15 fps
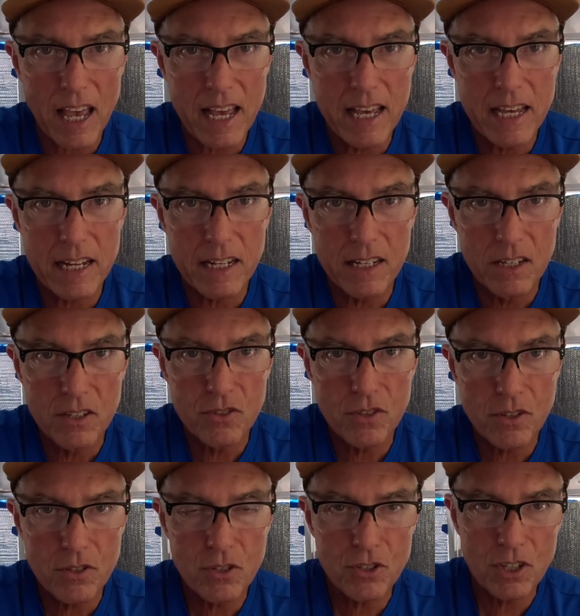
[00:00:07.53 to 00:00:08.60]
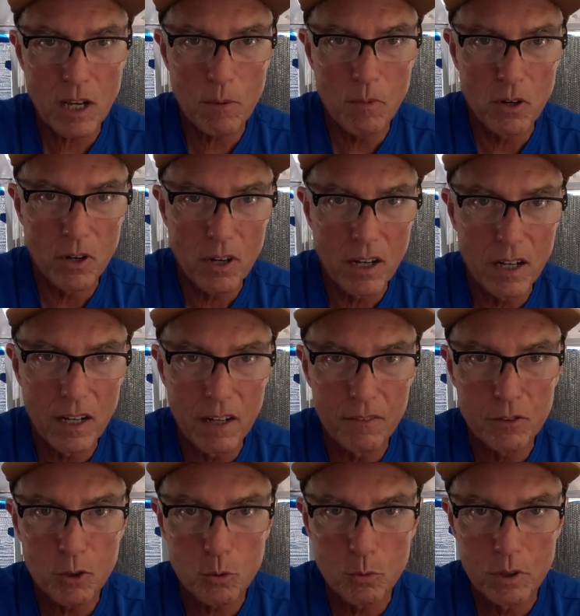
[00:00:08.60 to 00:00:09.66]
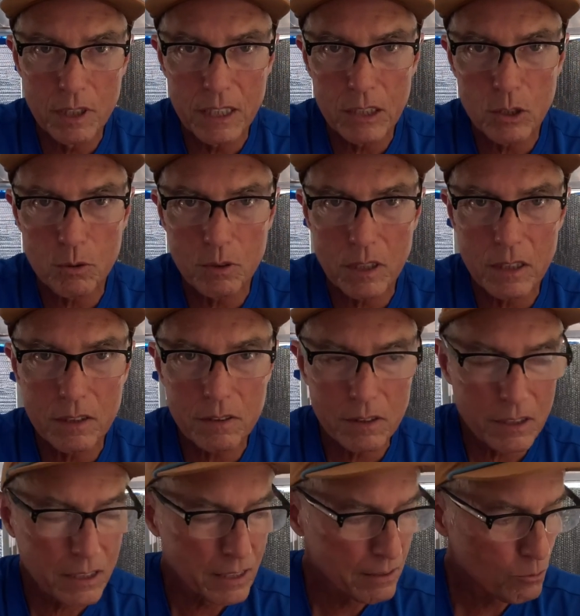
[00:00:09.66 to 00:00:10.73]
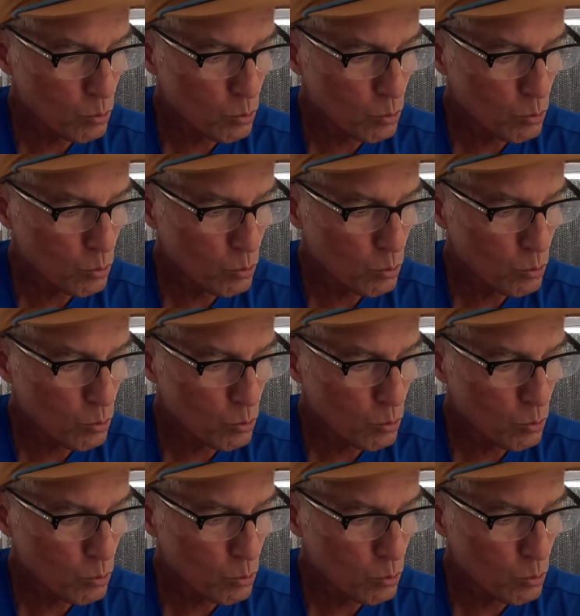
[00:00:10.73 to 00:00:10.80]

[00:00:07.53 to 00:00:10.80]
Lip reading: It is the summer of 2023.